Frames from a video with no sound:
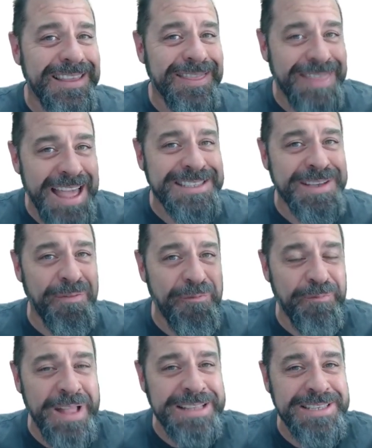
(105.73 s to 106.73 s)
That's a
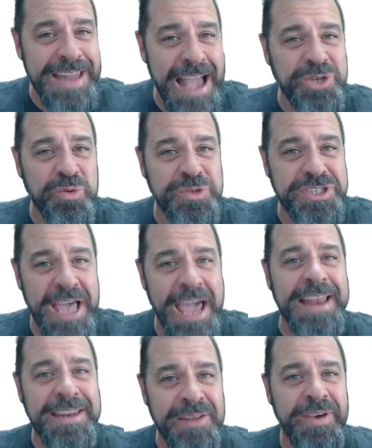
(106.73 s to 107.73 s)
that's an actual
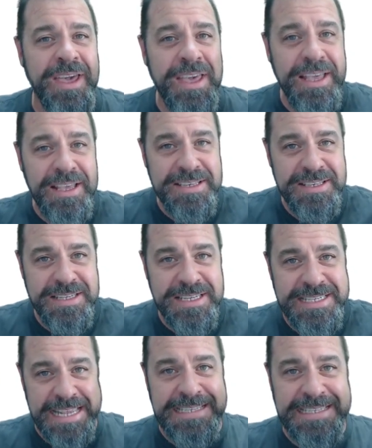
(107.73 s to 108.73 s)
scientific
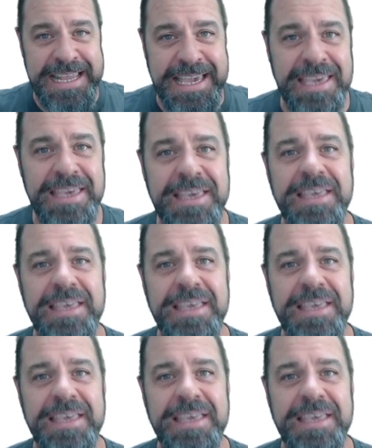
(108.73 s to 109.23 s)
statistic.